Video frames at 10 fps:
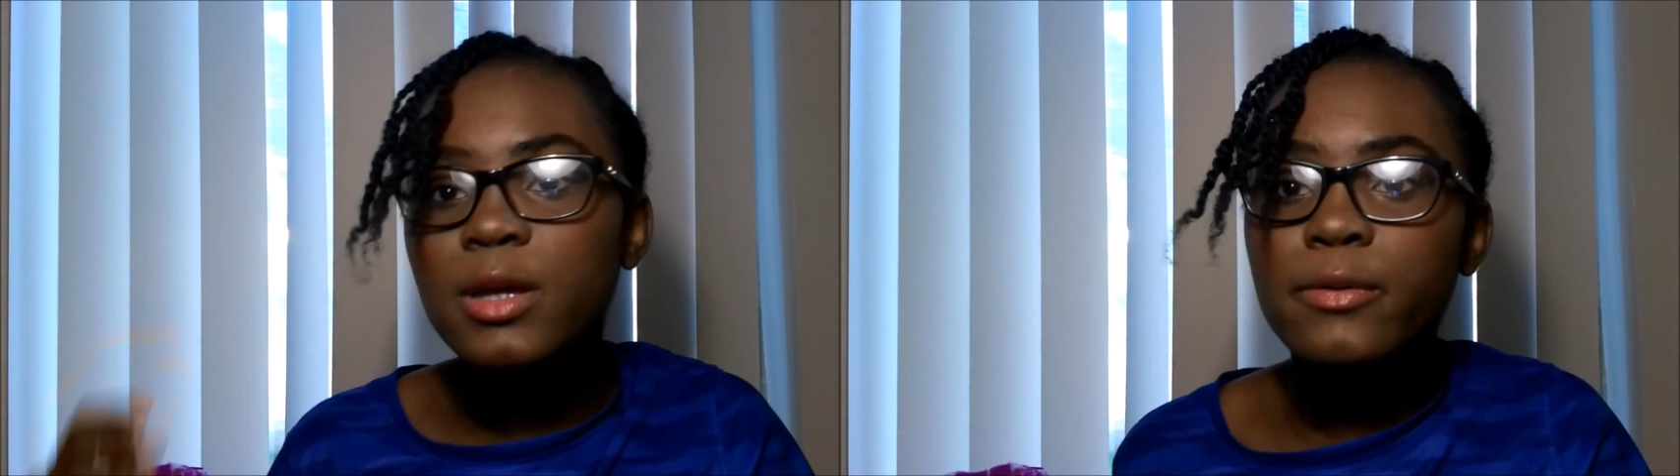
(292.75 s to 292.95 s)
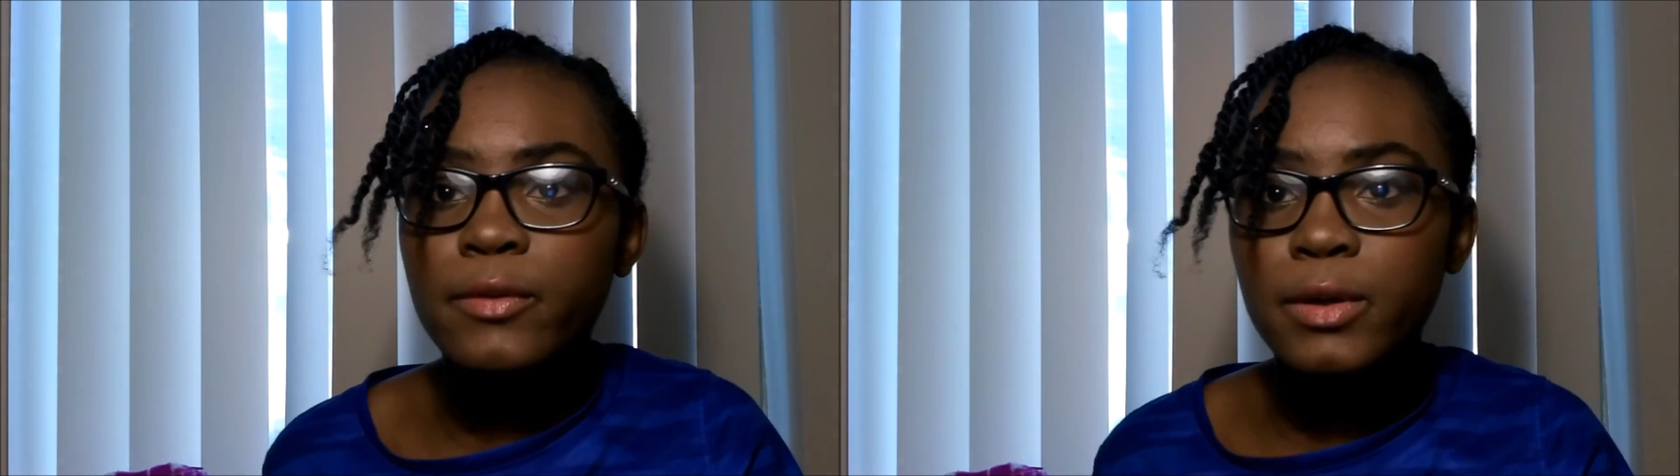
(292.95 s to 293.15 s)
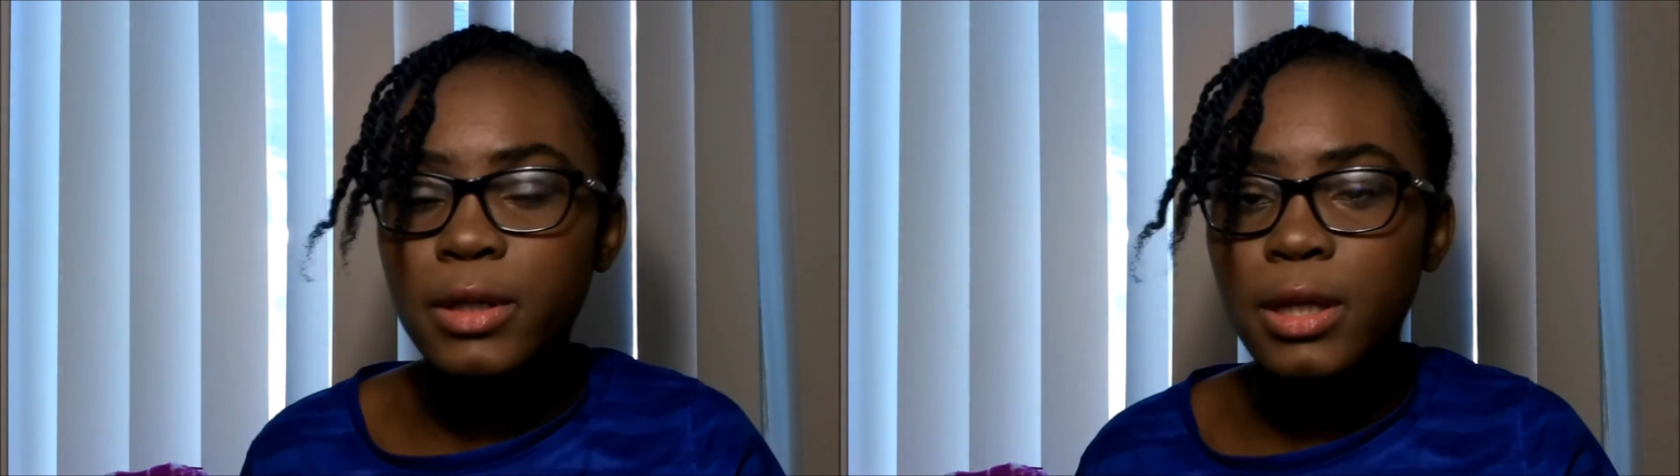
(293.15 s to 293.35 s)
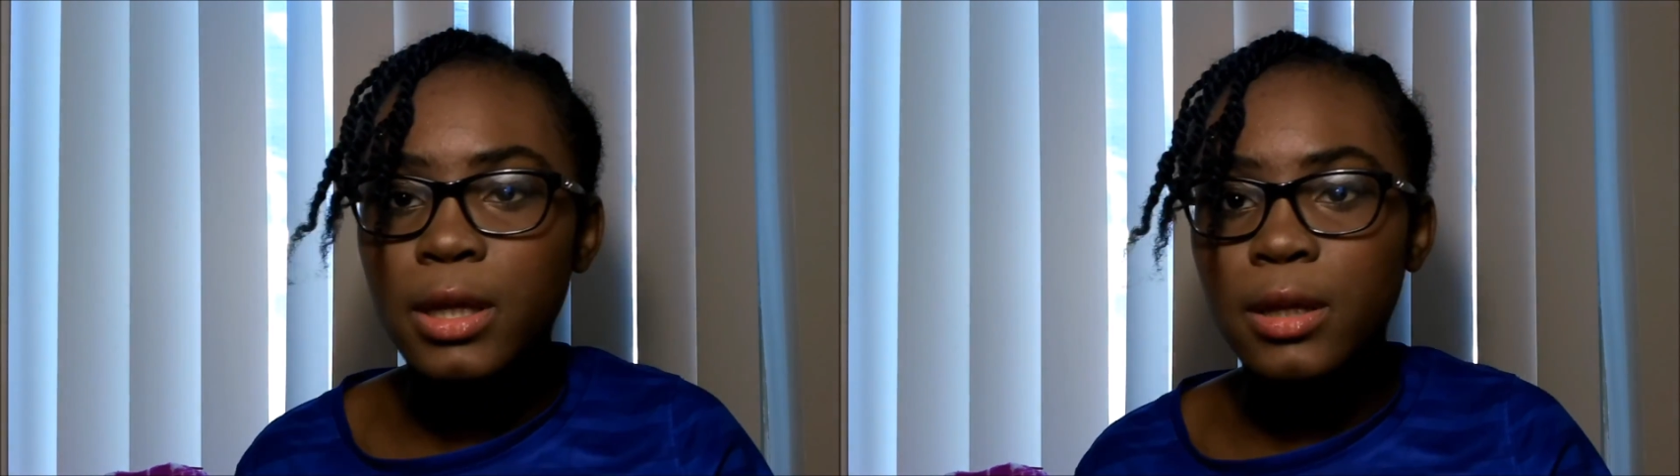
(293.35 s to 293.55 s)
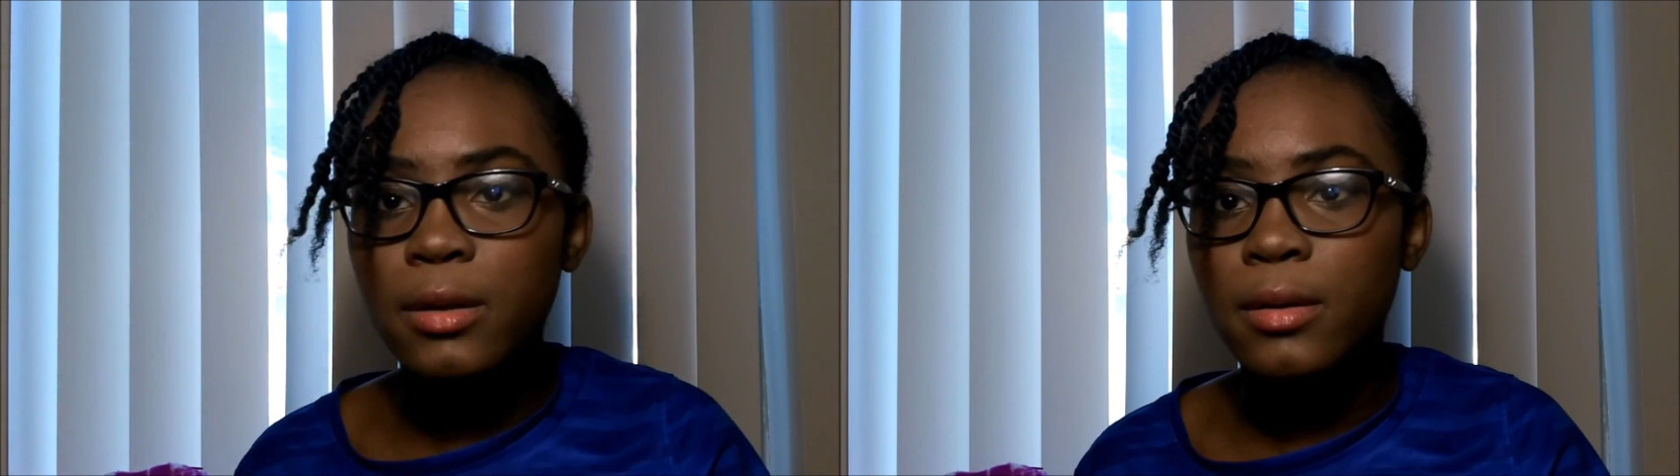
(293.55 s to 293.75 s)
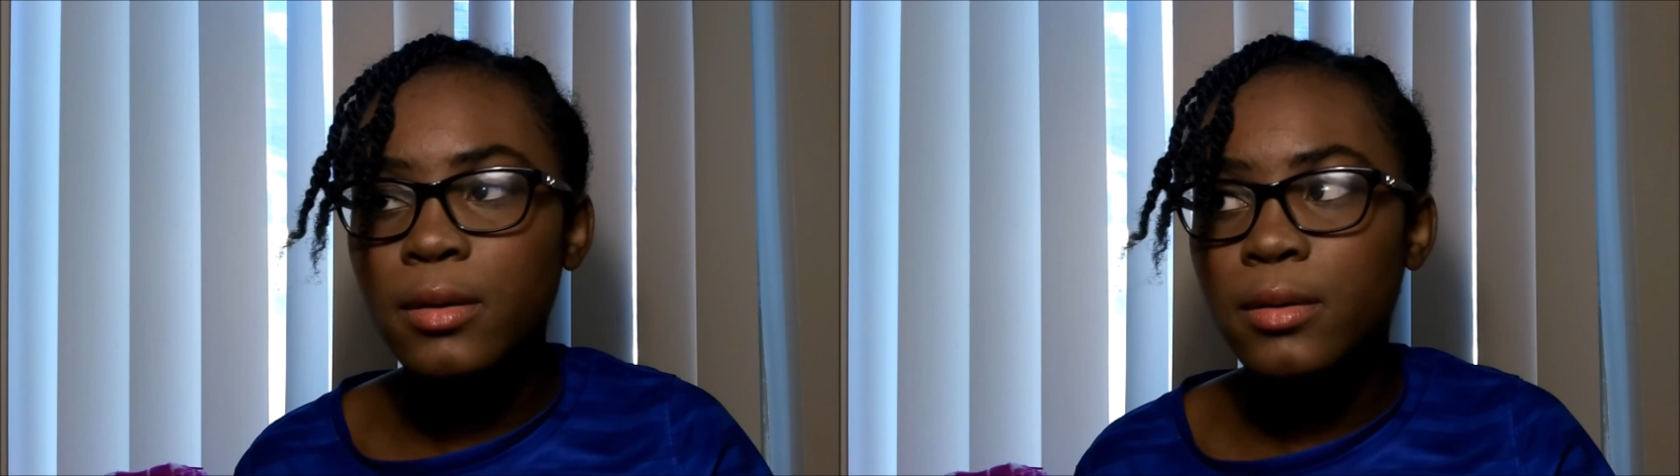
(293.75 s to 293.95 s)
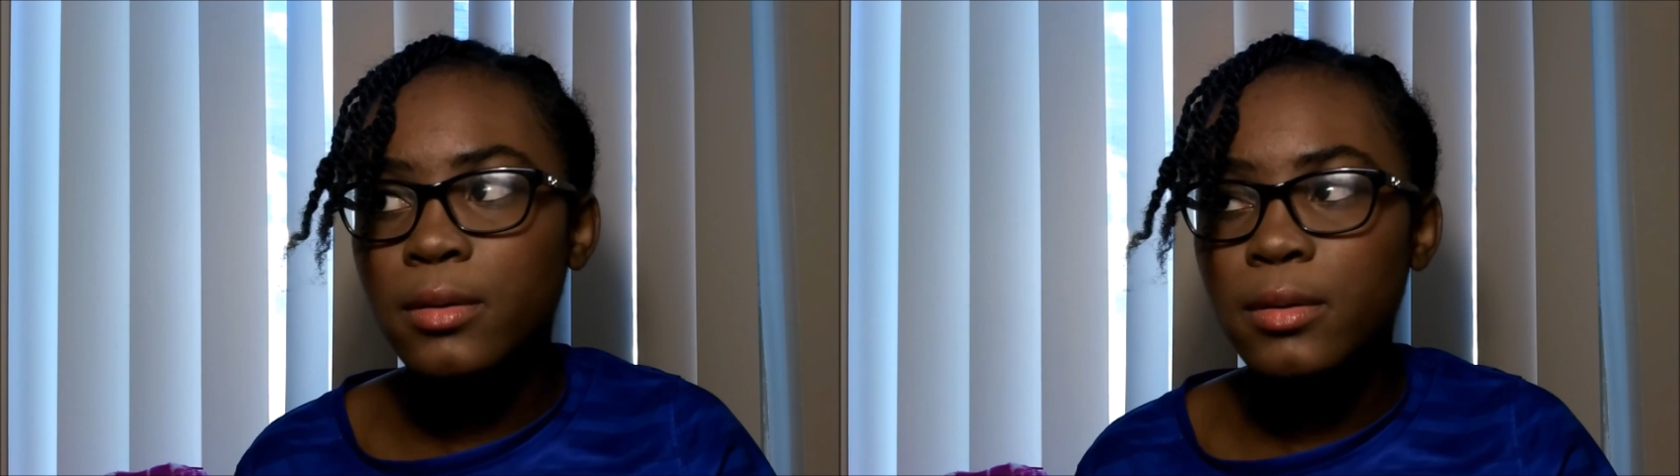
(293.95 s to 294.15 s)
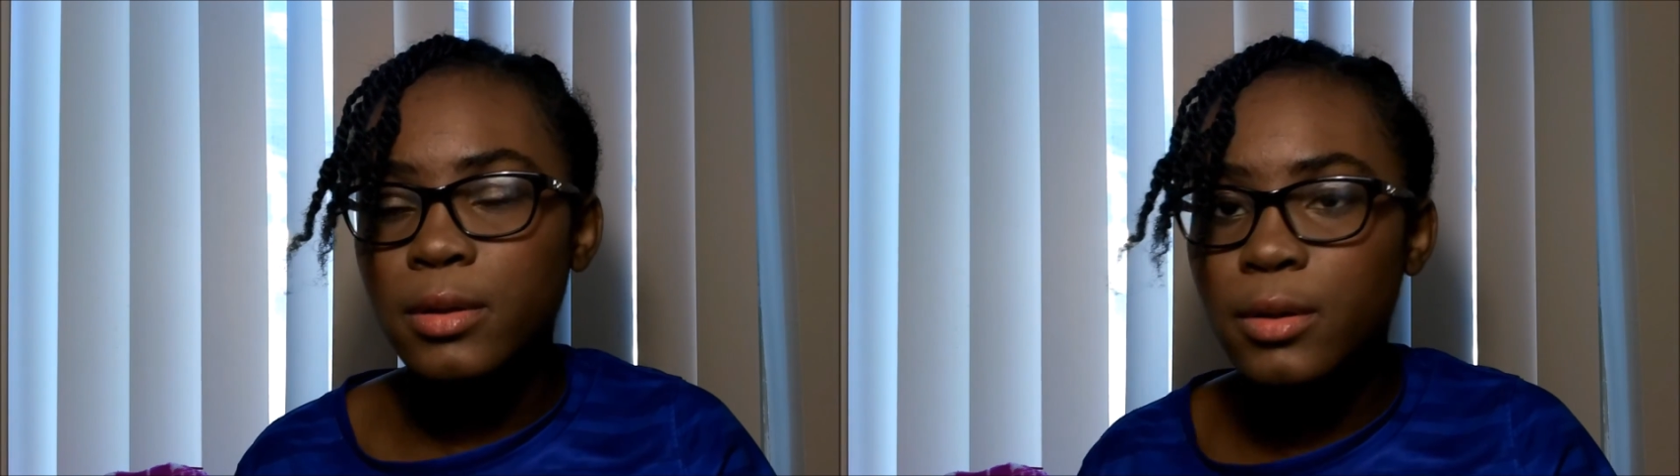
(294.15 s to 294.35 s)
If you did,
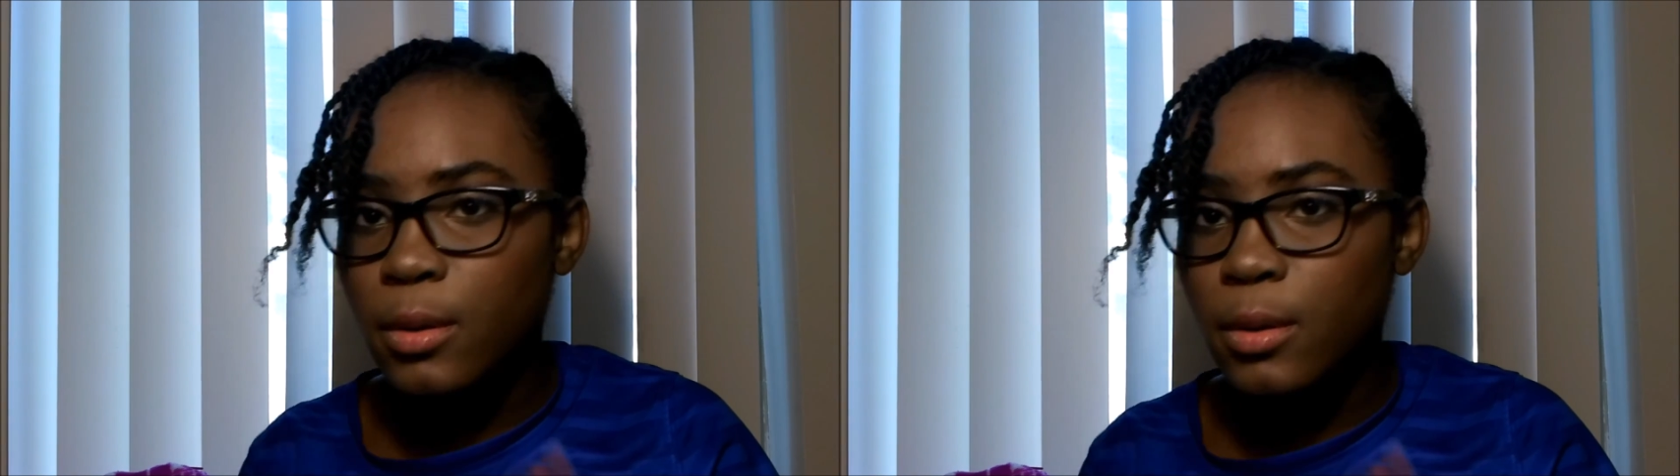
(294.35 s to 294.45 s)
you